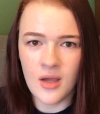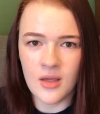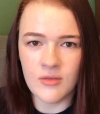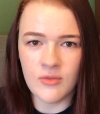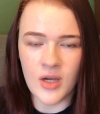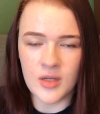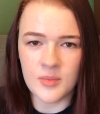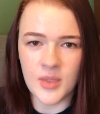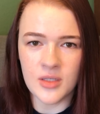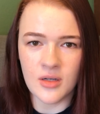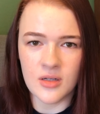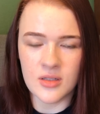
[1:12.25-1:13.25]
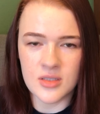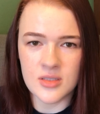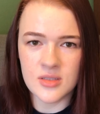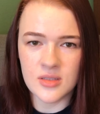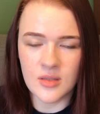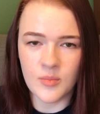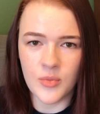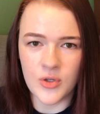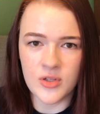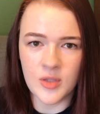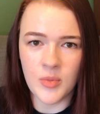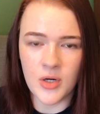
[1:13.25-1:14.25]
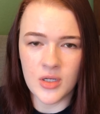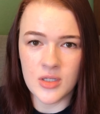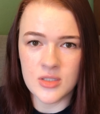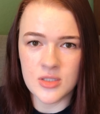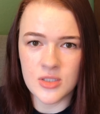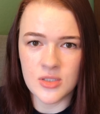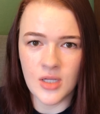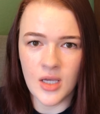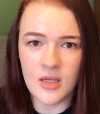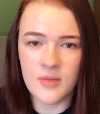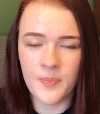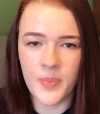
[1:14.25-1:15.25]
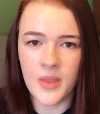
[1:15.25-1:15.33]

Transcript: In fact, my daughter's birthday party is today,